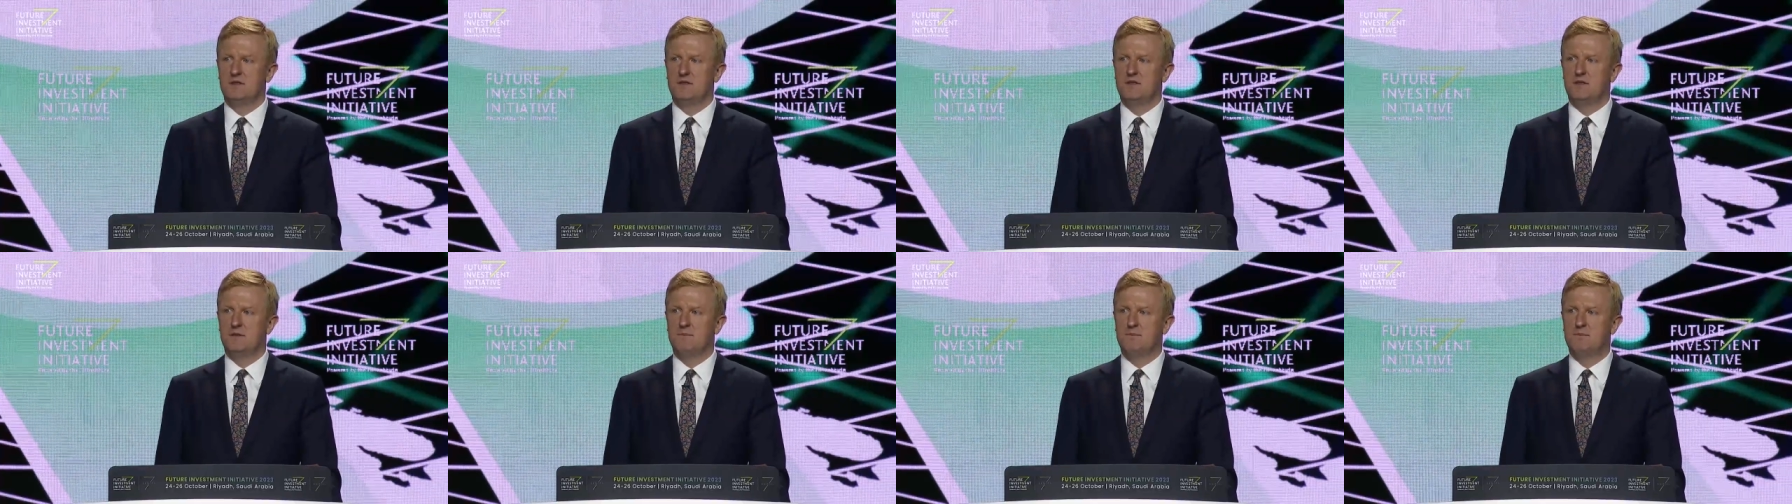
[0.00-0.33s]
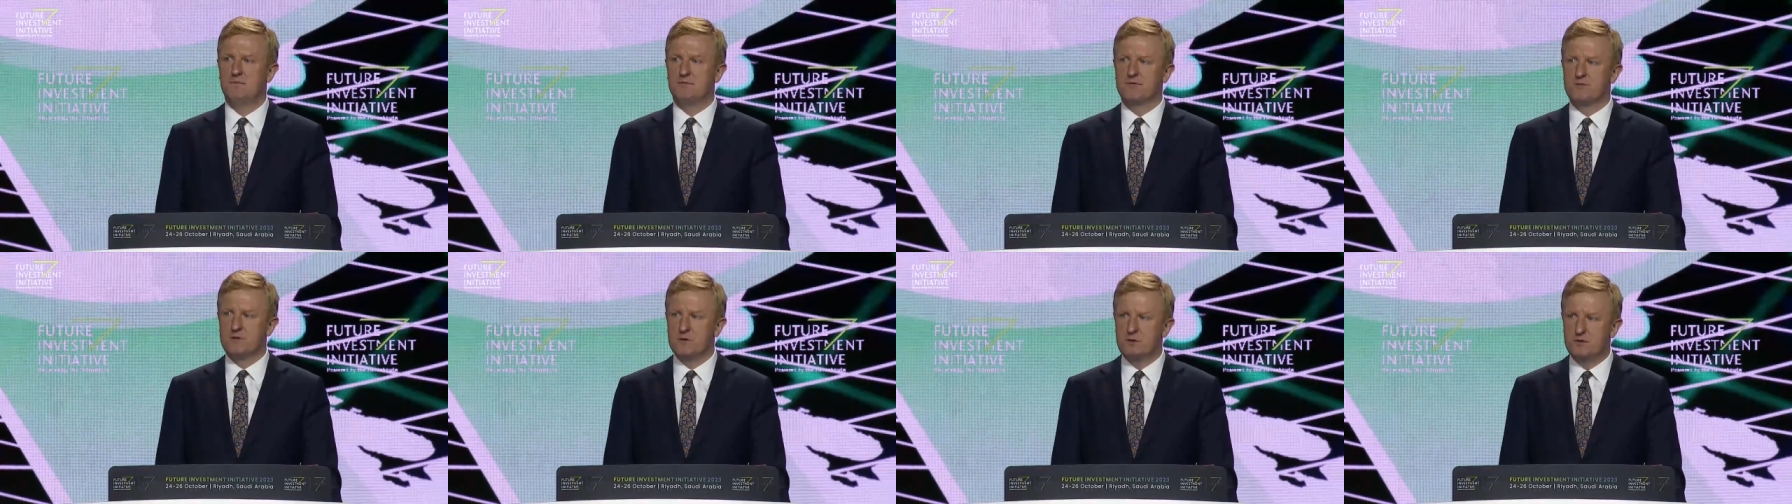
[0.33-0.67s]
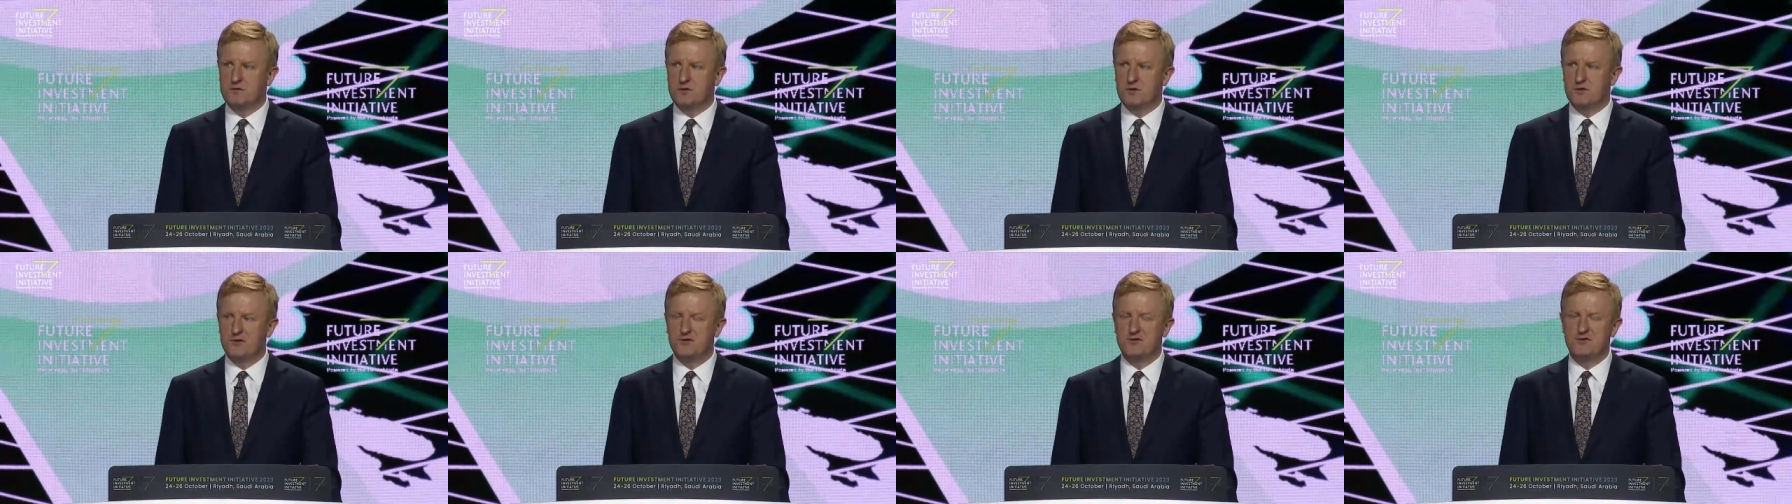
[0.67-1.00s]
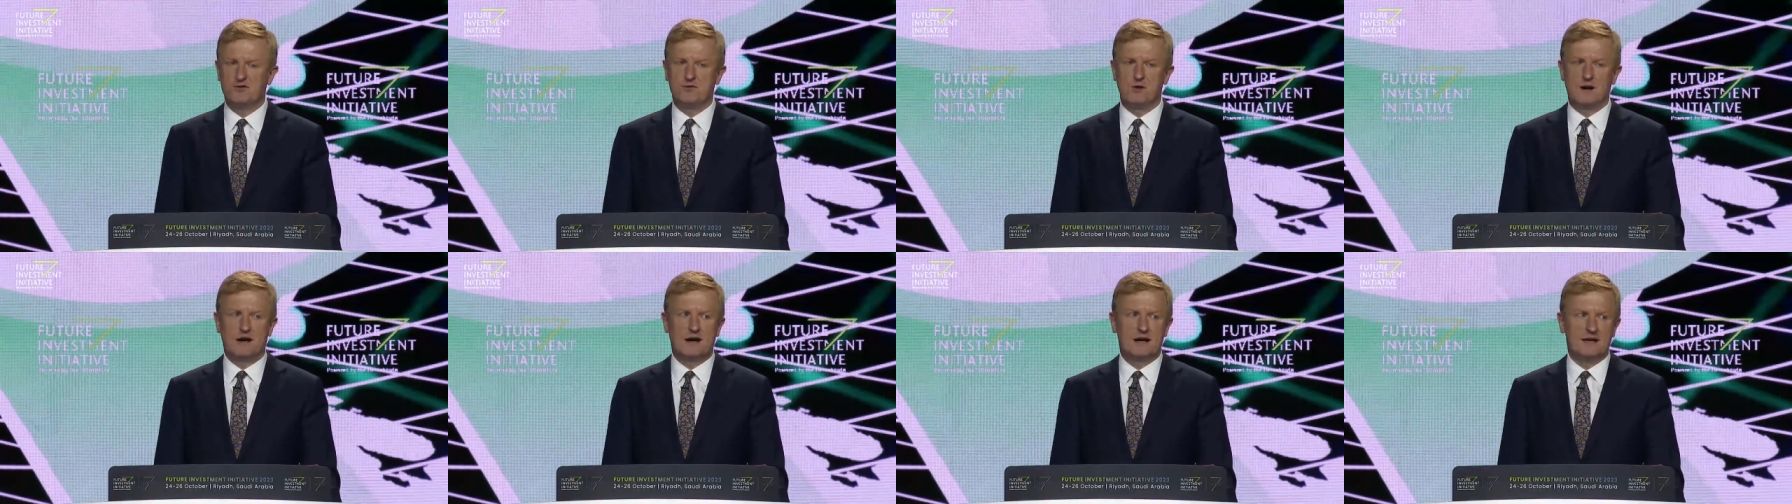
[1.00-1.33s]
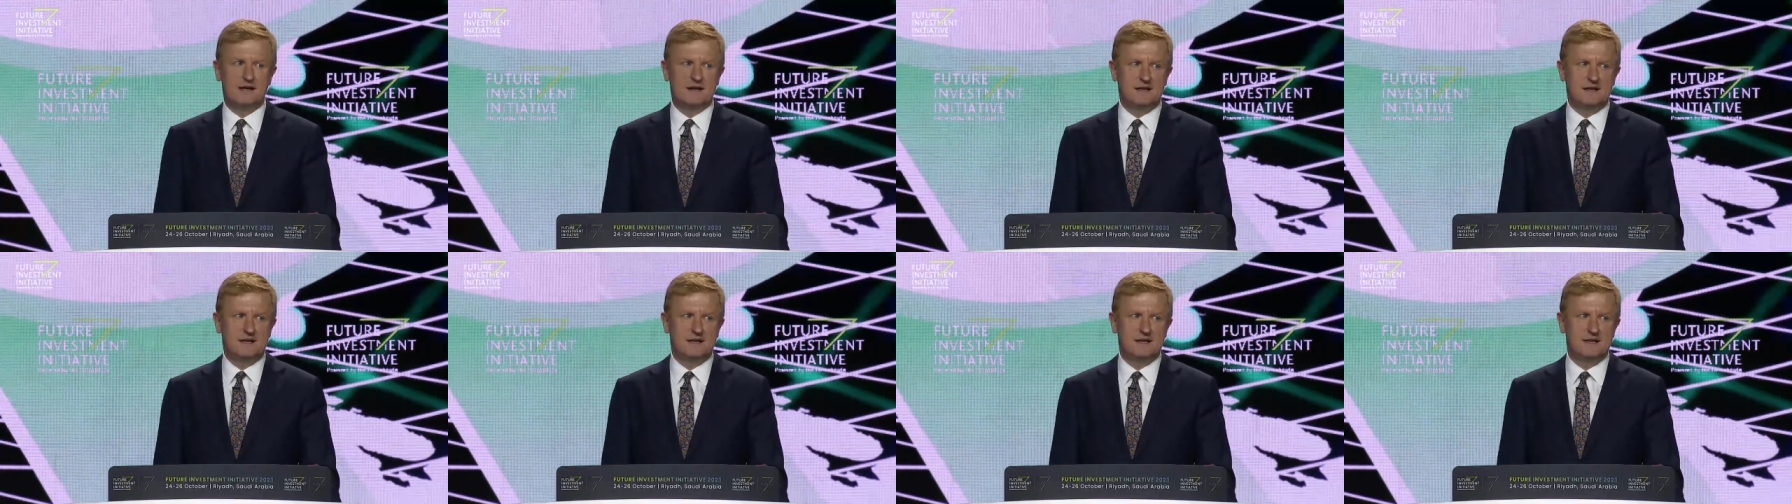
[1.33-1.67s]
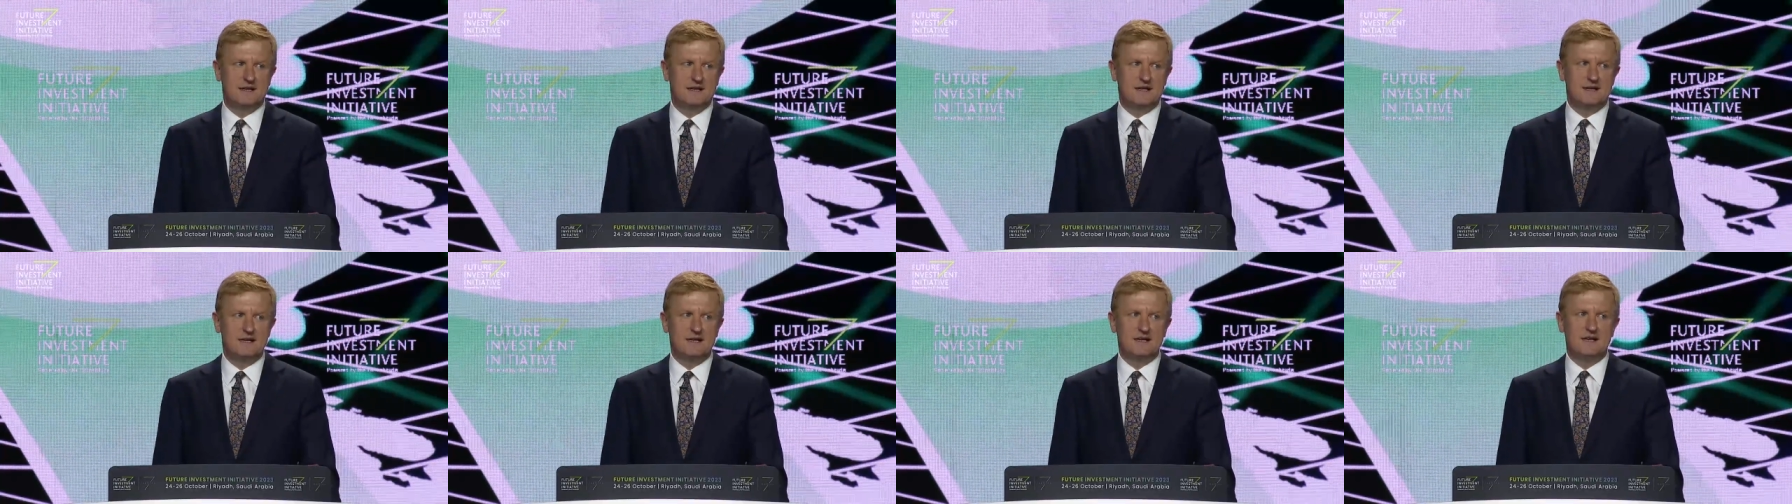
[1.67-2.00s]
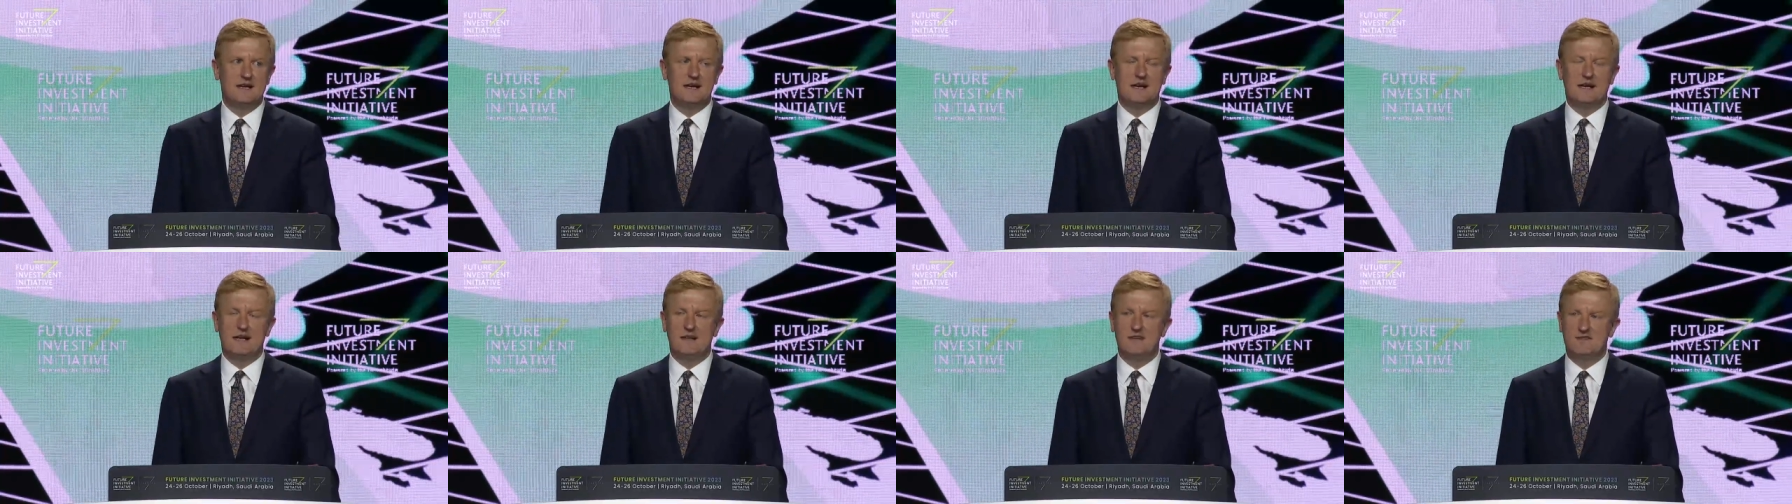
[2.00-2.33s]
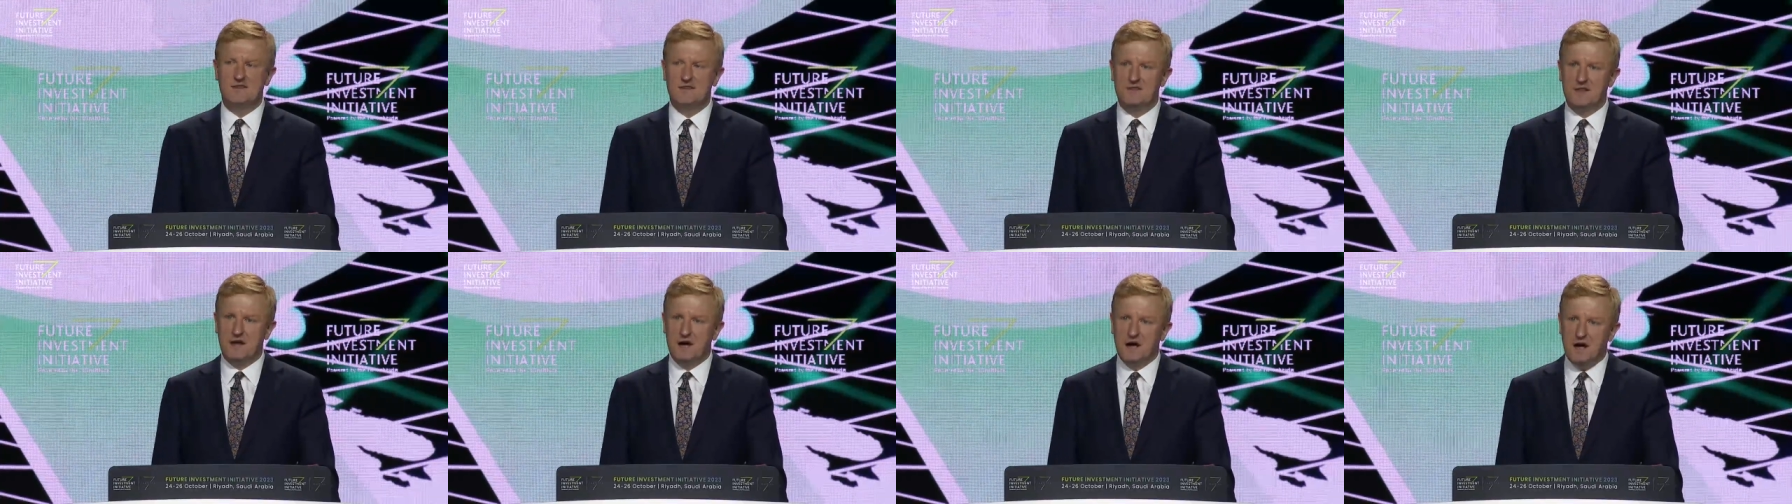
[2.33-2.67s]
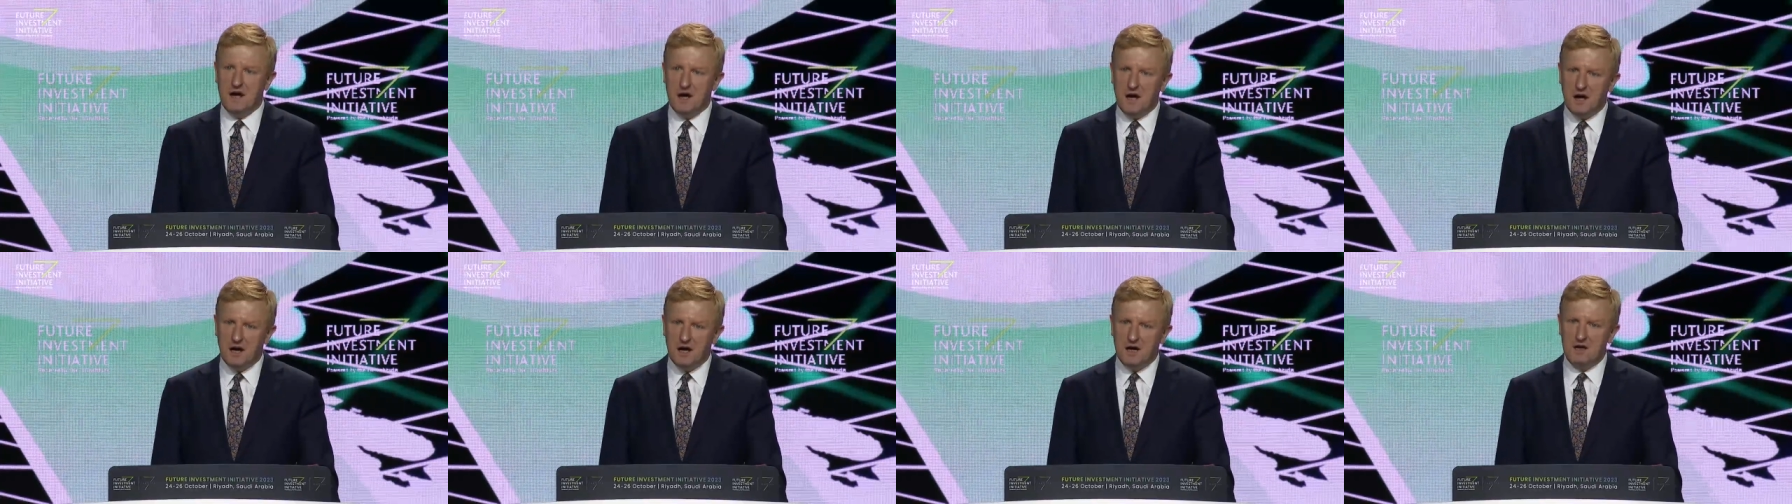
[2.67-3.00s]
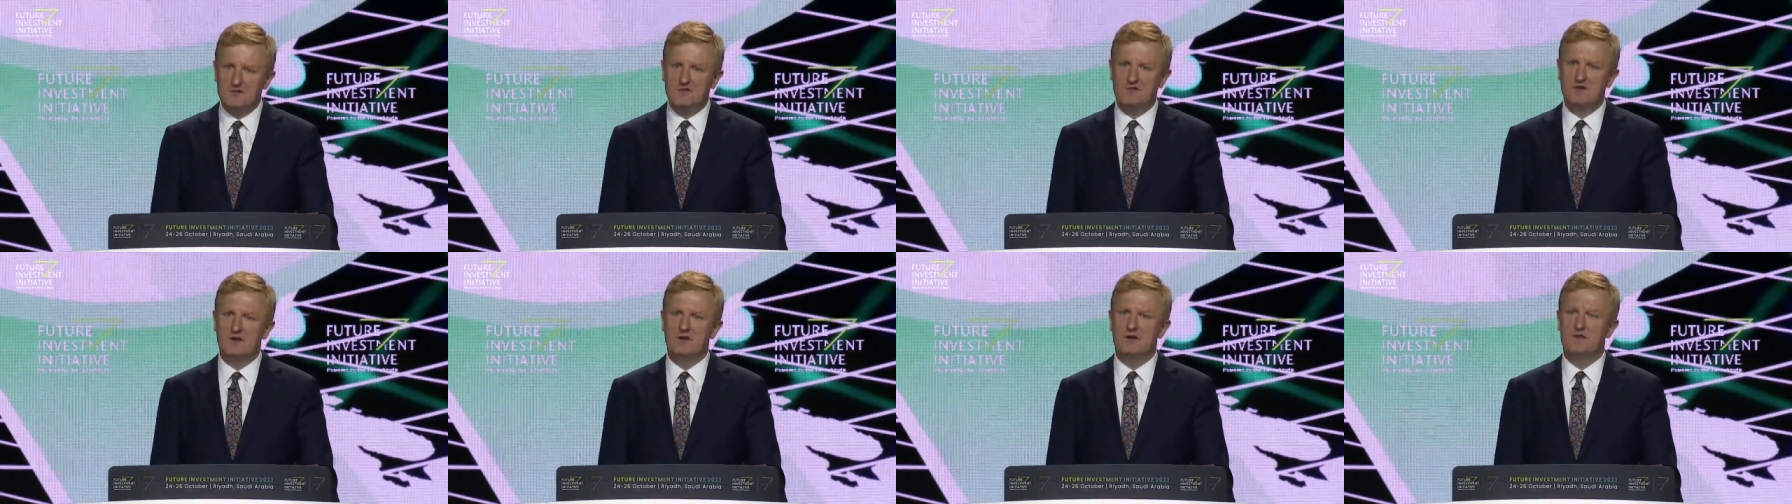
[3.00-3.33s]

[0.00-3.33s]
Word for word: the brutal strike into the heart